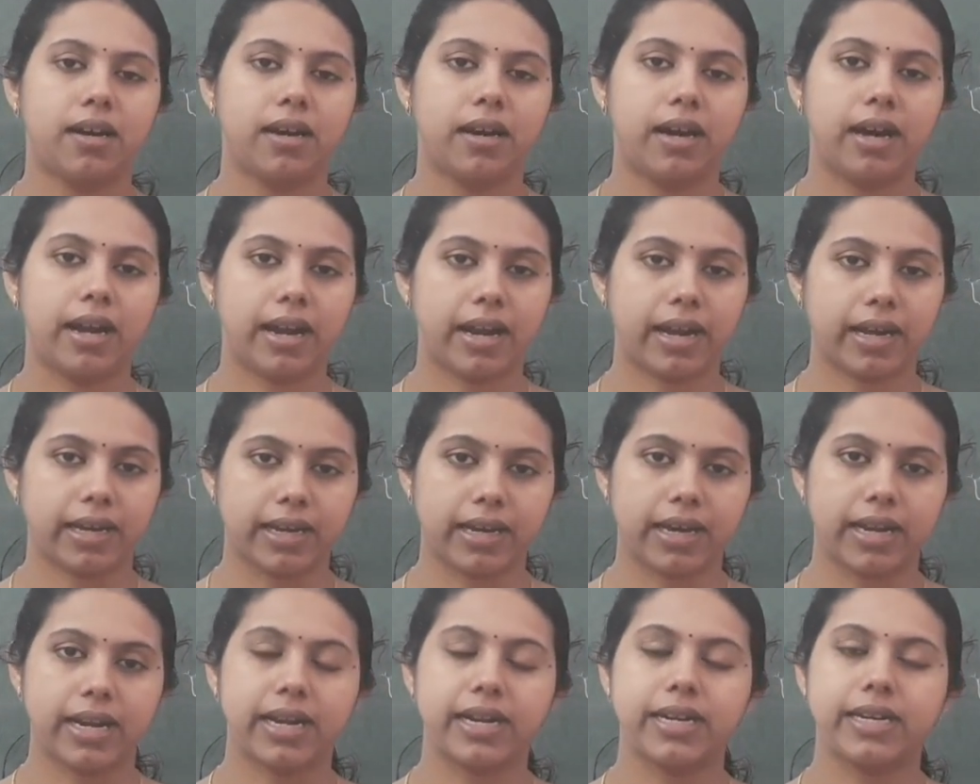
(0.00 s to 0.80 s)

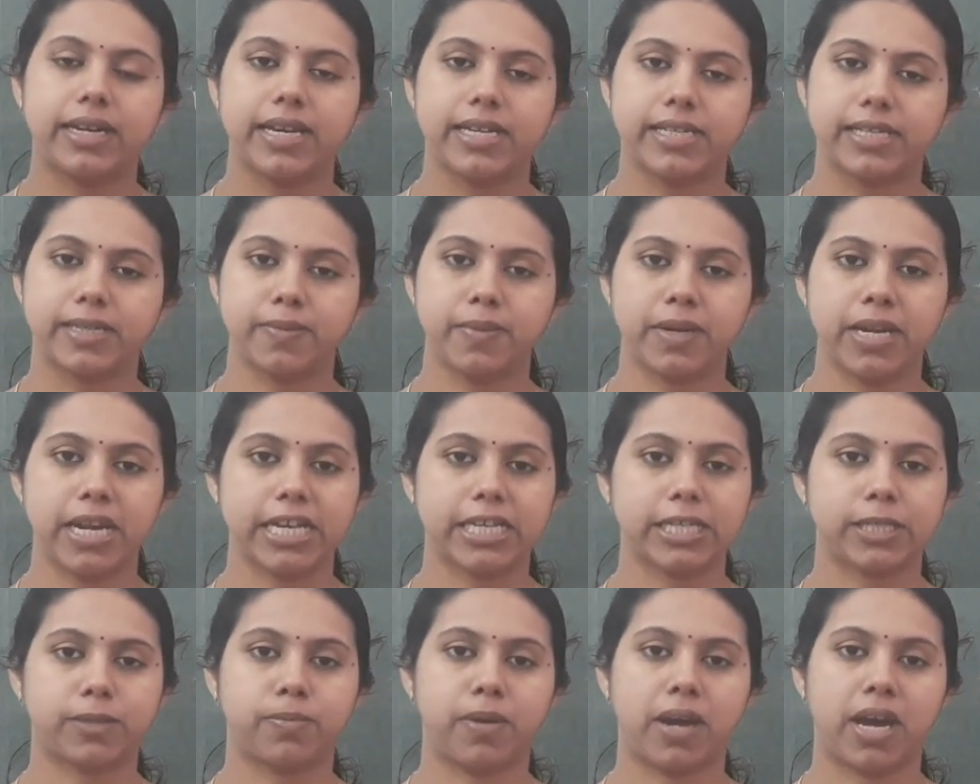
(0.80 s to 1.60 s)
recurring decimal
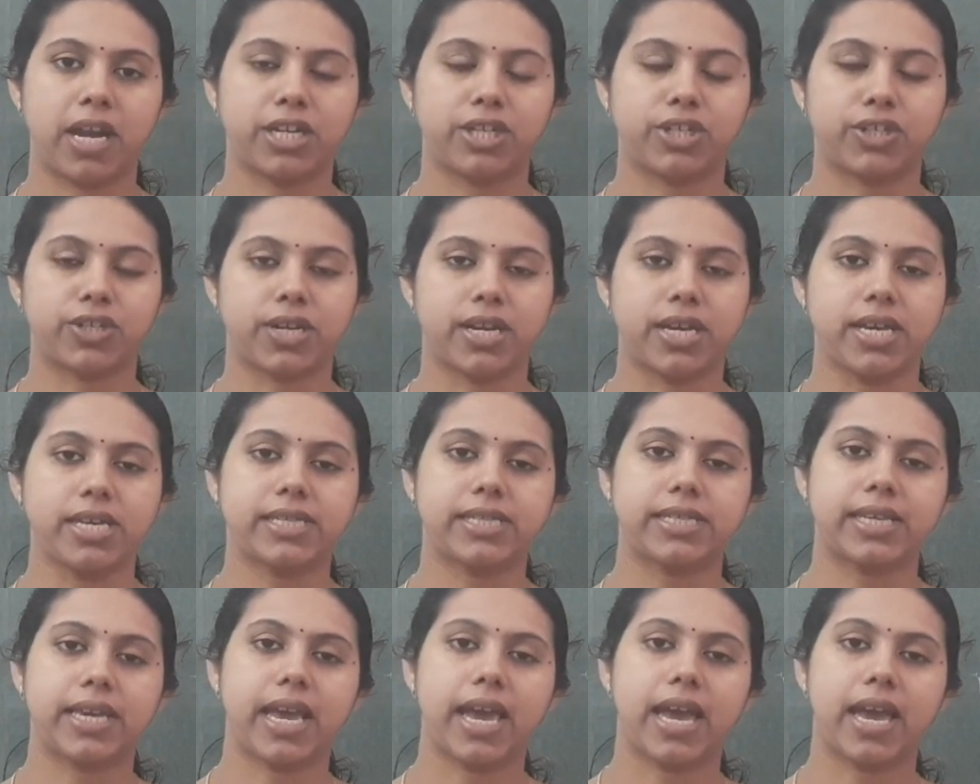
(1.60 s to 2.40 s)
expansion
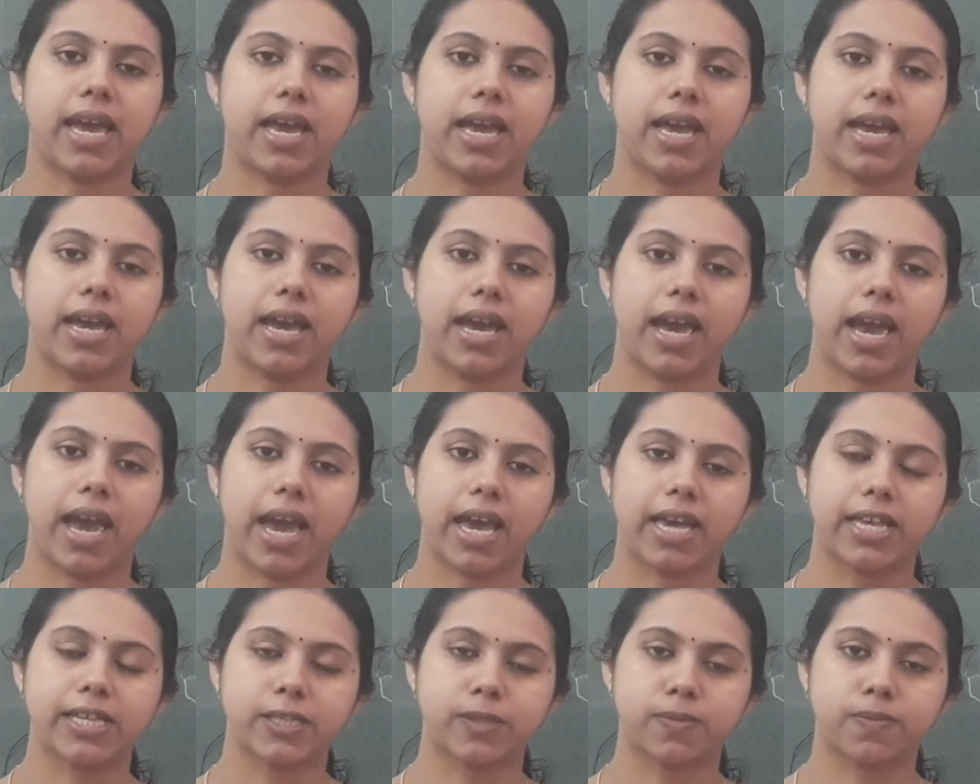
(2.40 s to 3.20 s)
is
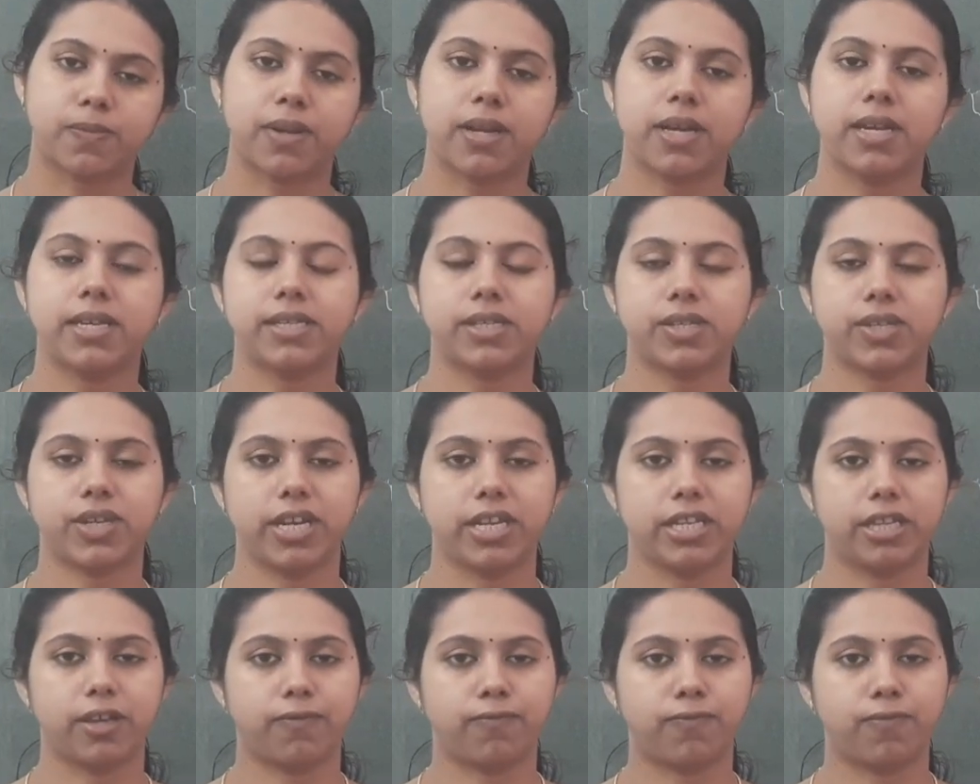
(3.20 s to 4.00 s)
expressed
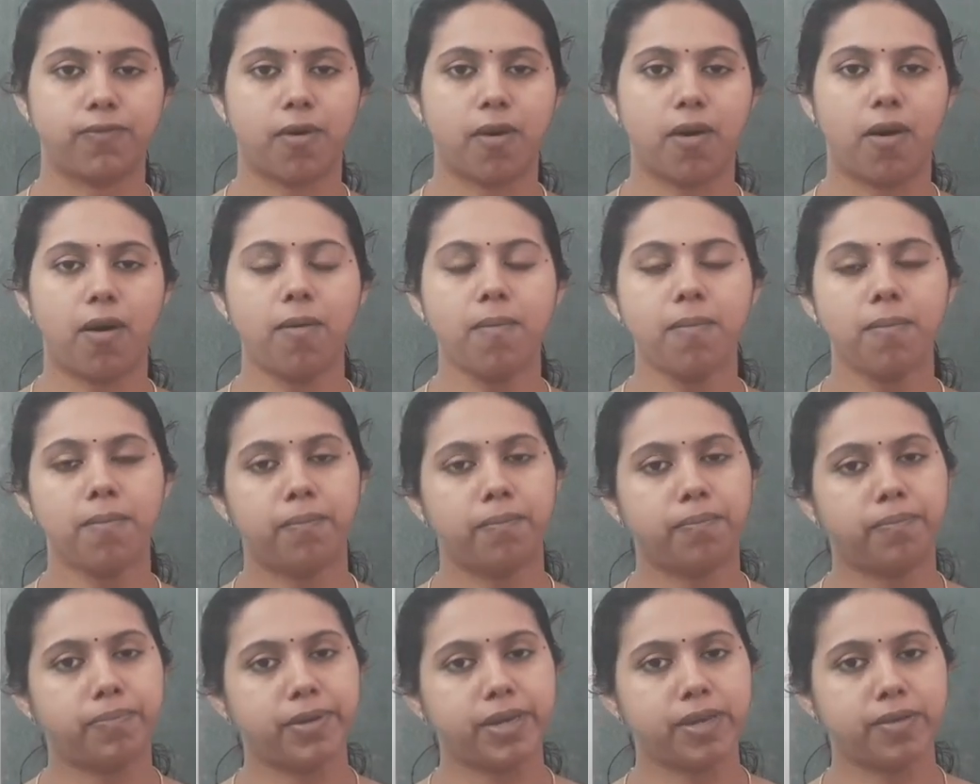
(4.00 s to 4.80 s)
in the form
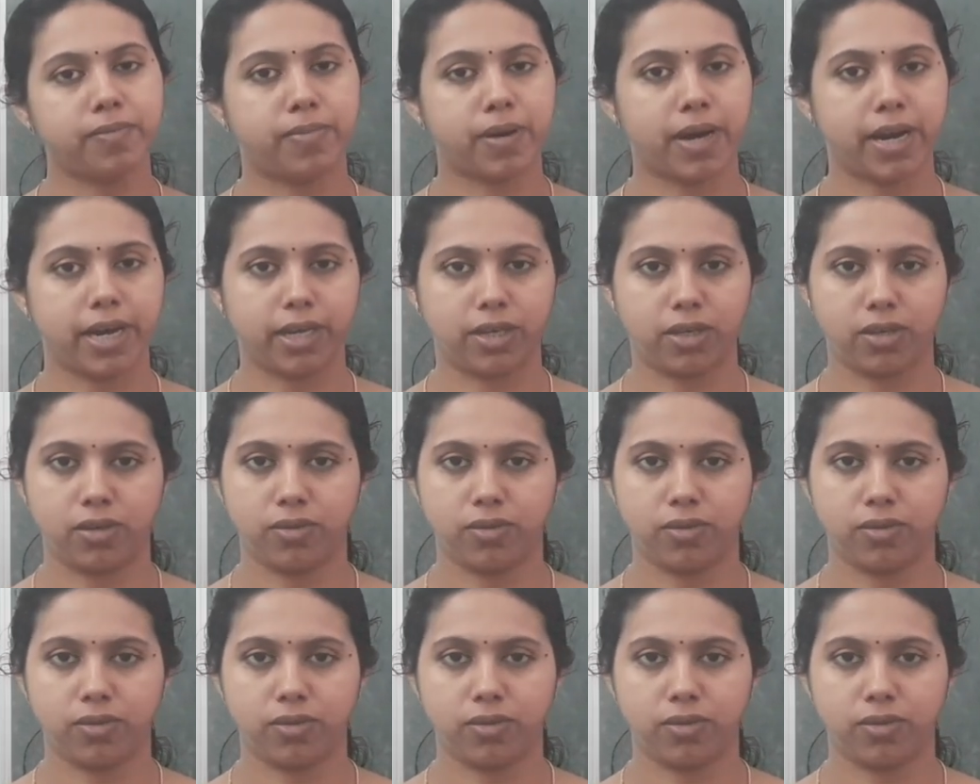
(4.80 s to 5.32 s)
p by q.